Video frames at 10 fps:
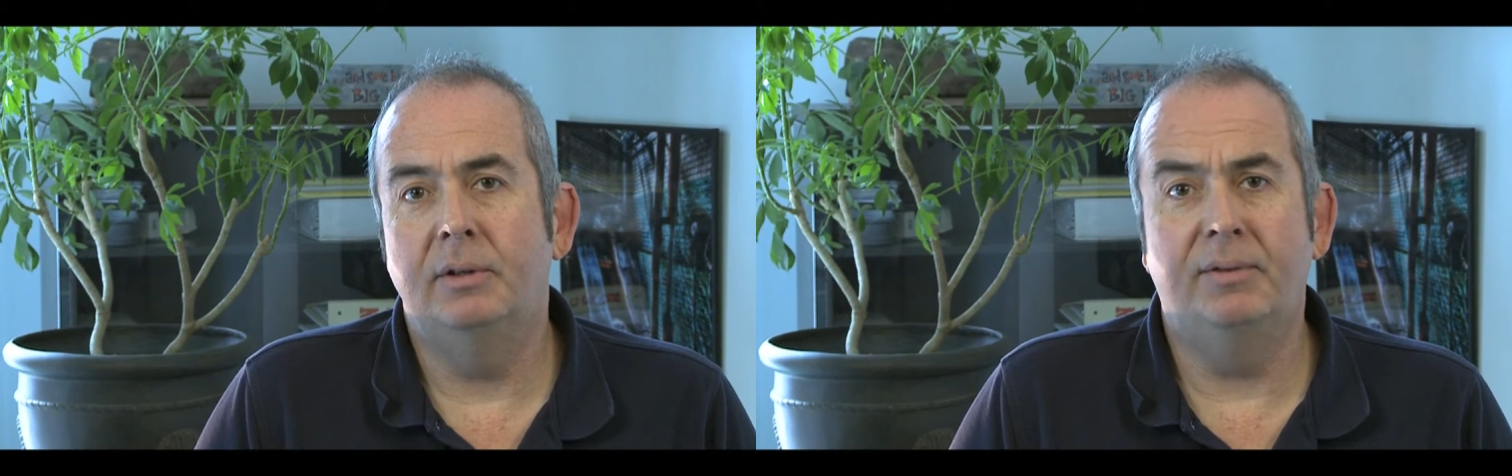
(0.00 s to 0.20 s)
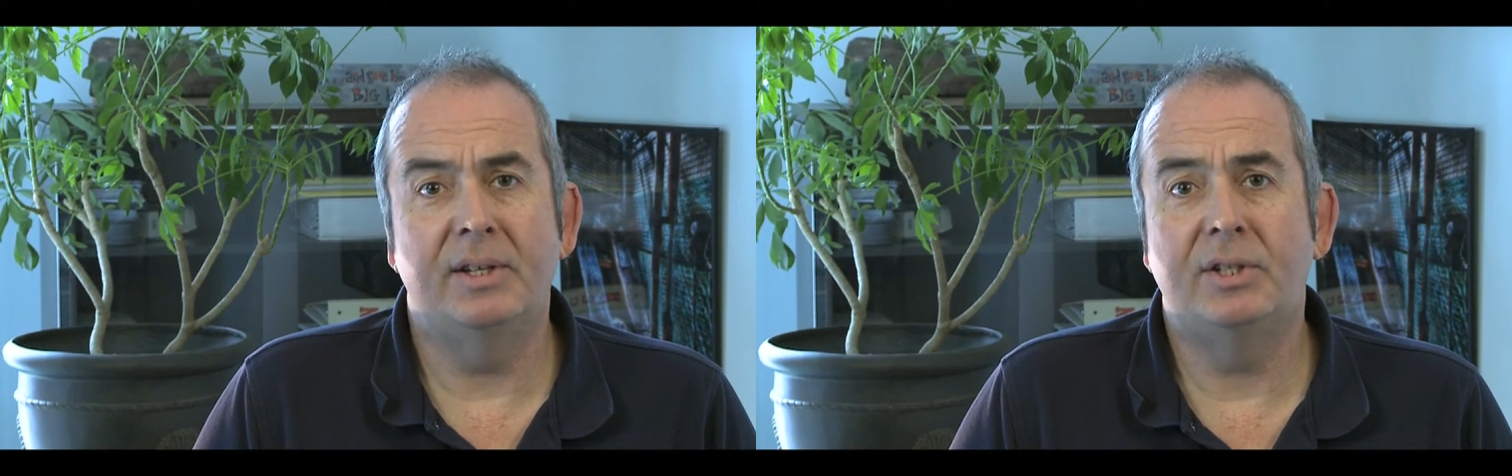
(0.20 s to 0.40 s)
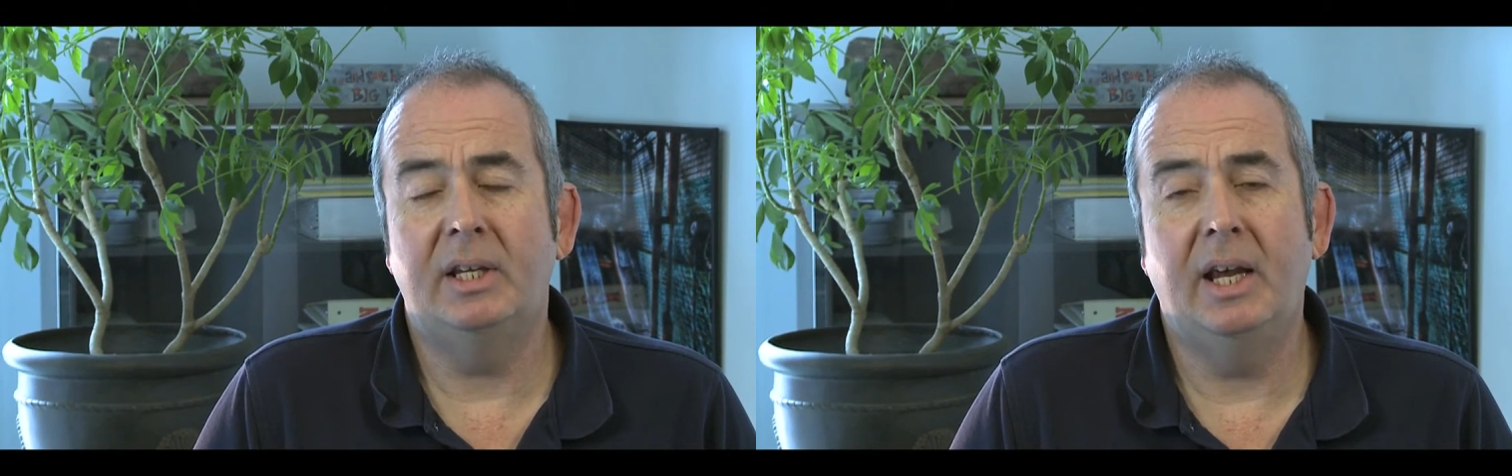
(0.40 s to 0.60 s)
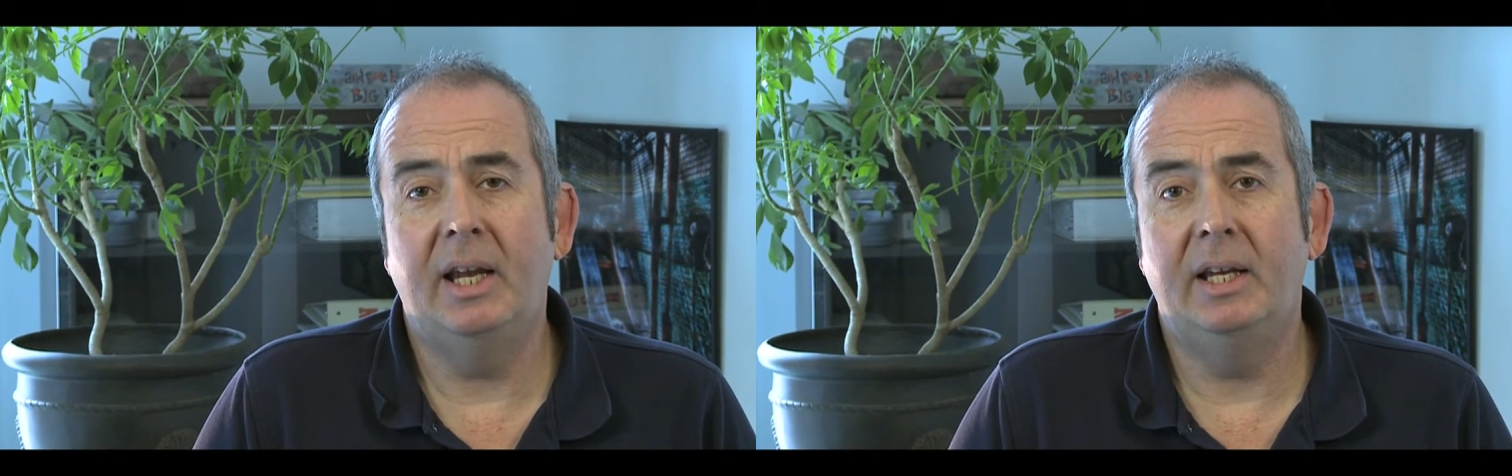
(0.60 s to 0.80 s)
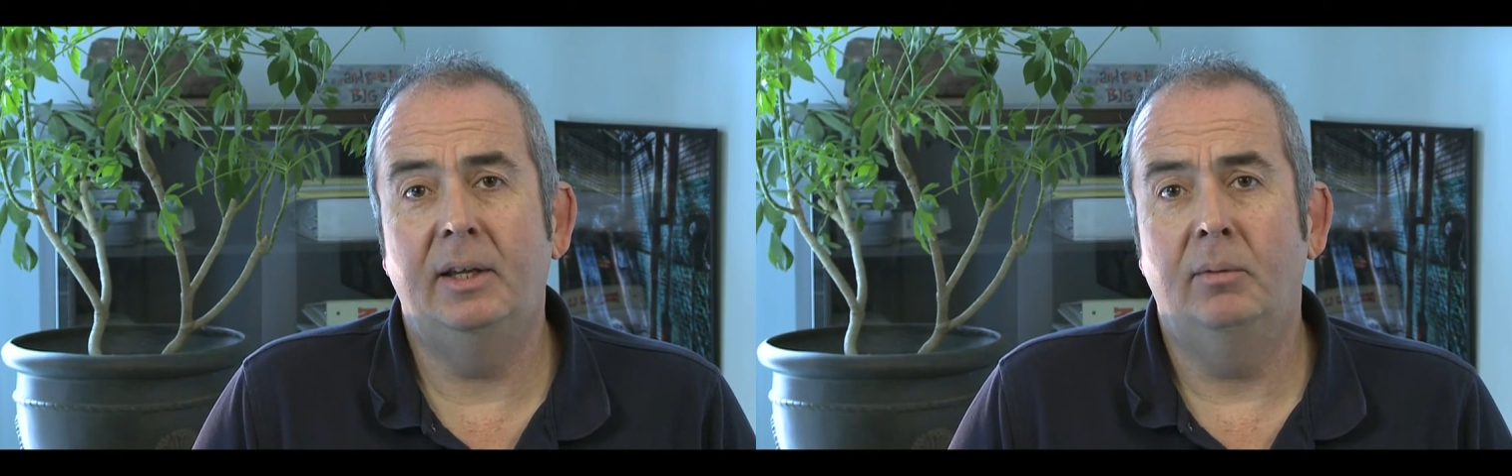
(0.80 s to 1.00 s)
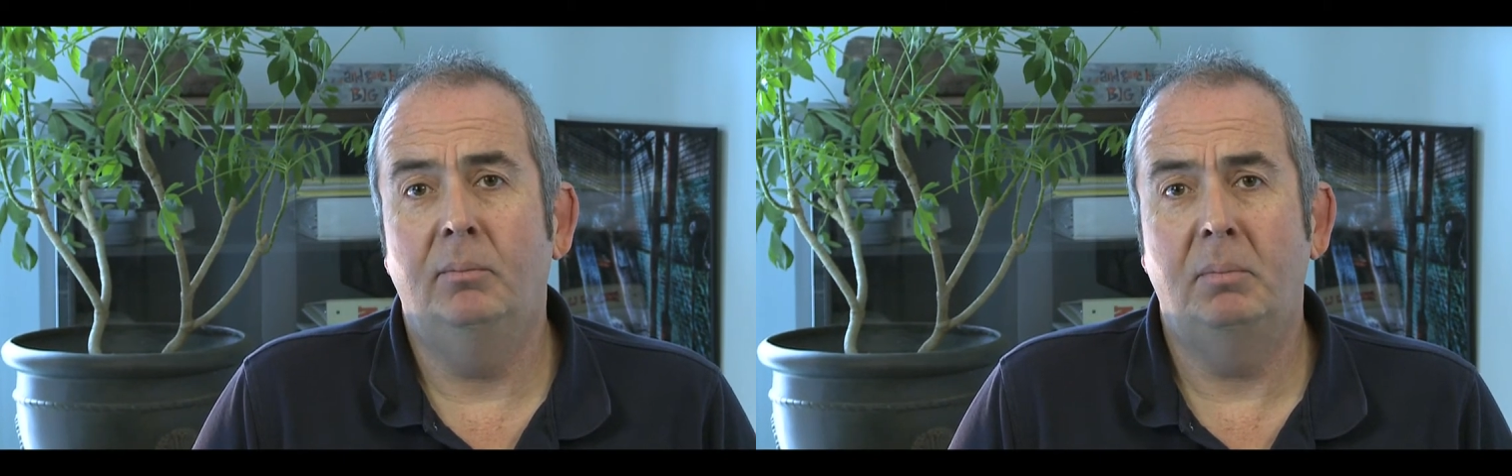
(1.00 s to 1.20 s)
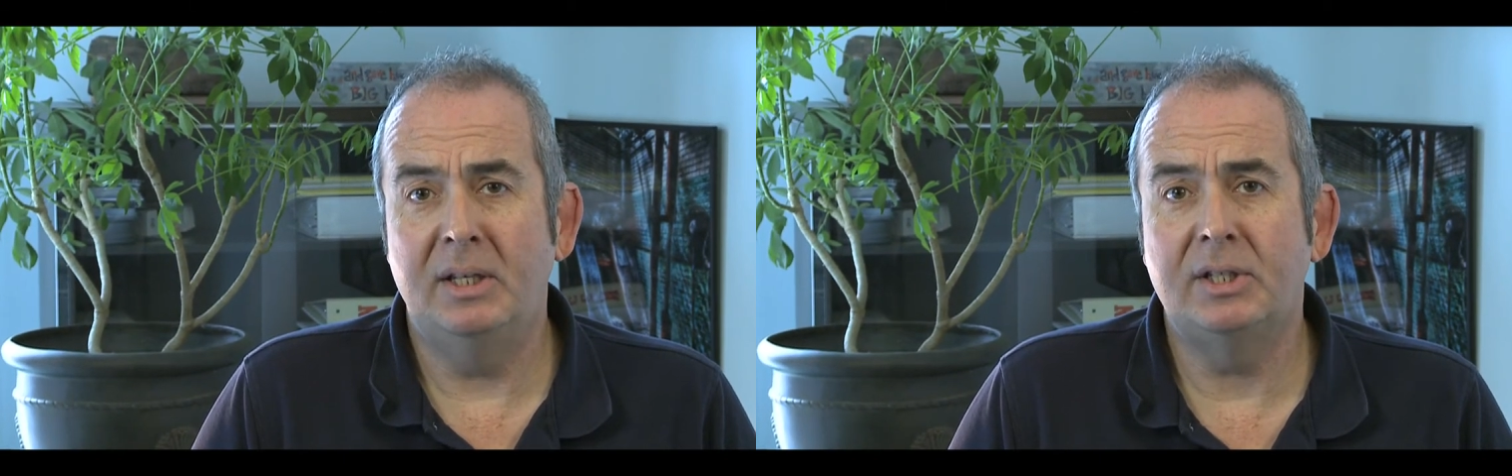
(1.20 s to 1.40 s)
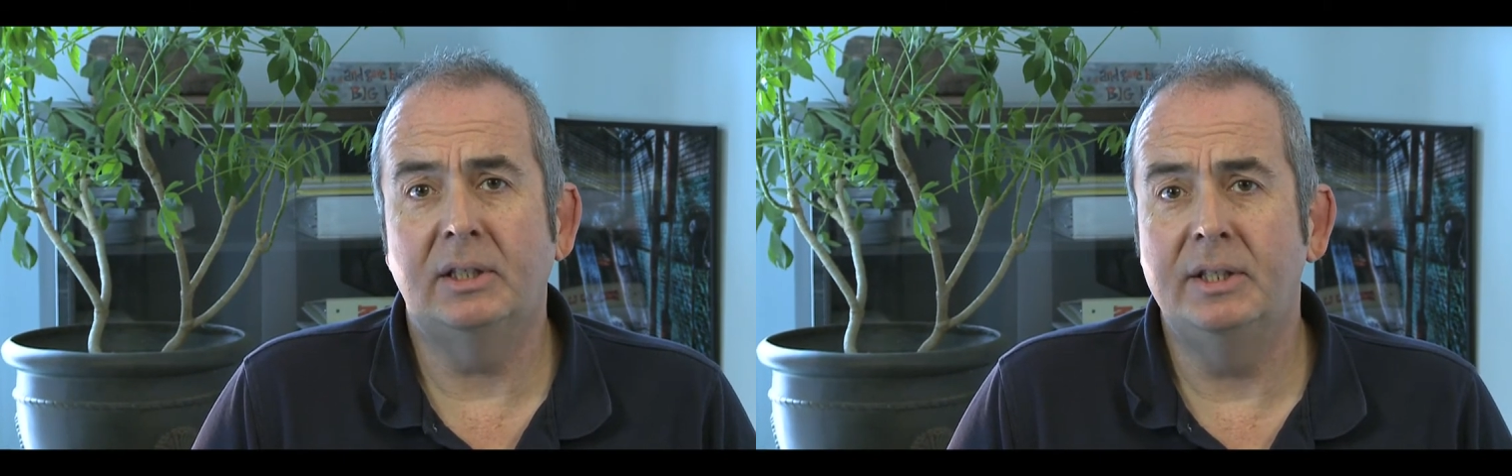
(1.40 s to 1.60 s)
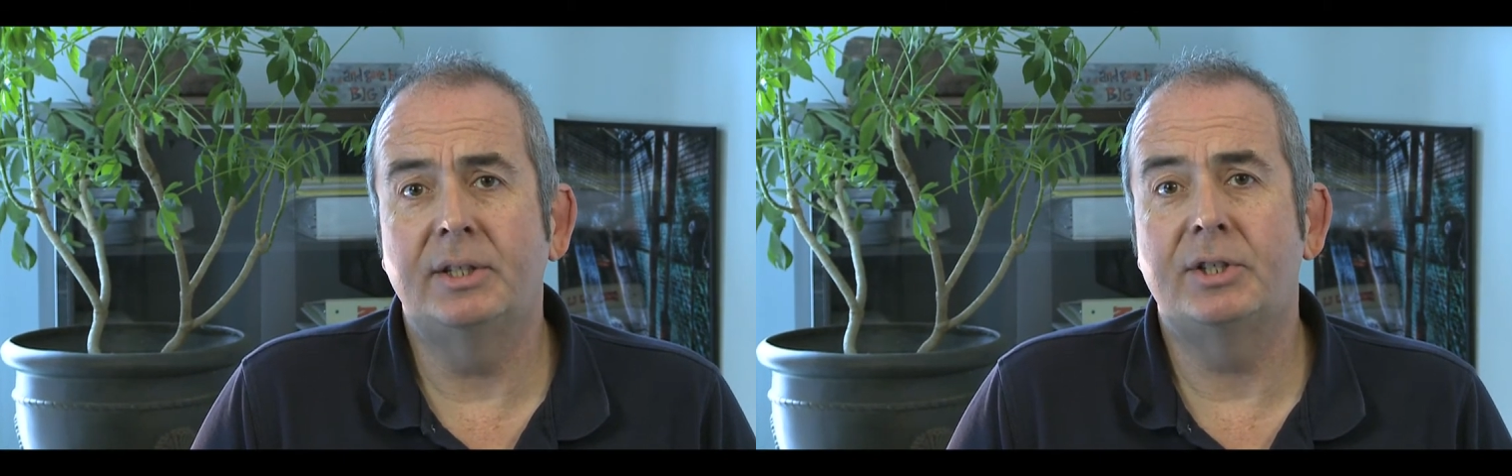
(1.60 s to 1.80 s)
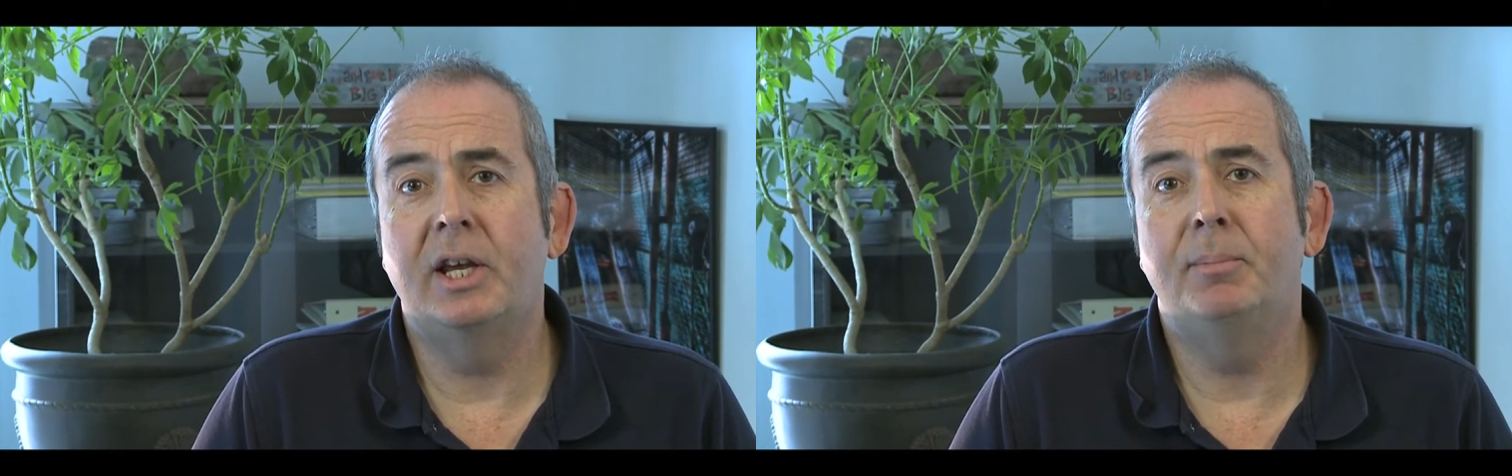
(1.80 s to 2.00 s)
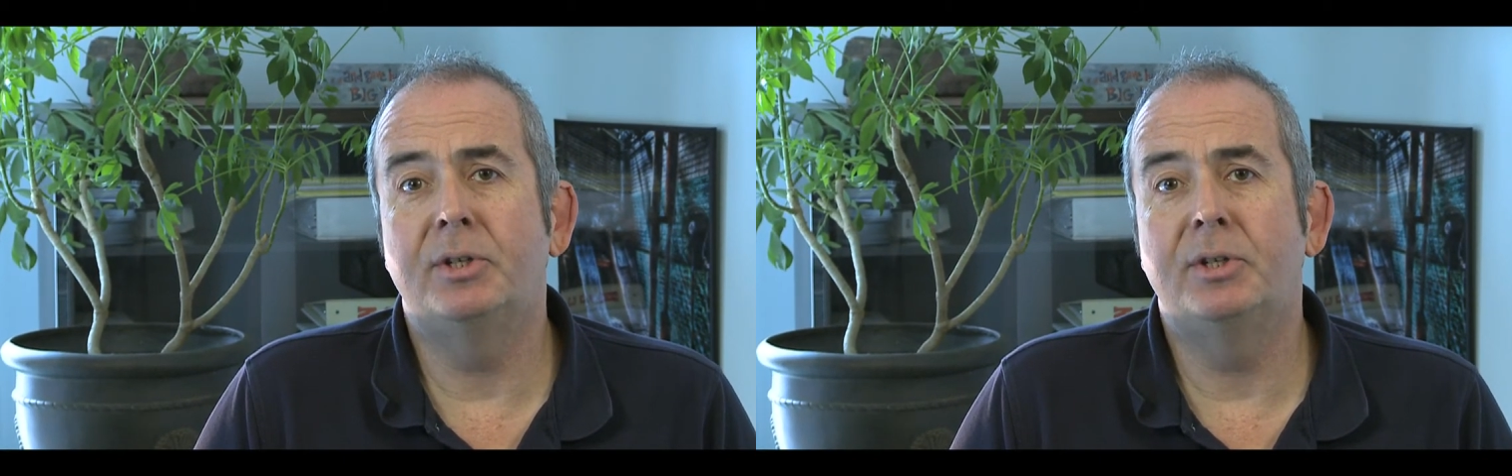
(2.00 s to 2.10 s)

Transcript: investigating basically the same